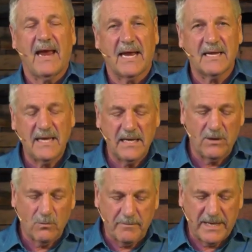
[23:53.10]
and
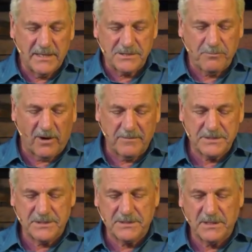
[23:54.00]
He will make His
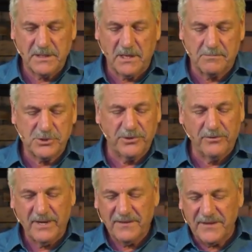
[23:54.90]
promises come
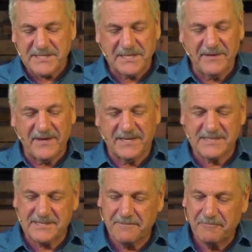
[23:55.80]
true. Listen to
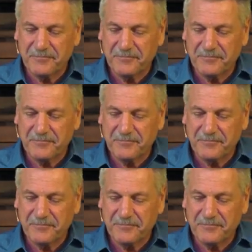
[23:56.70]
this.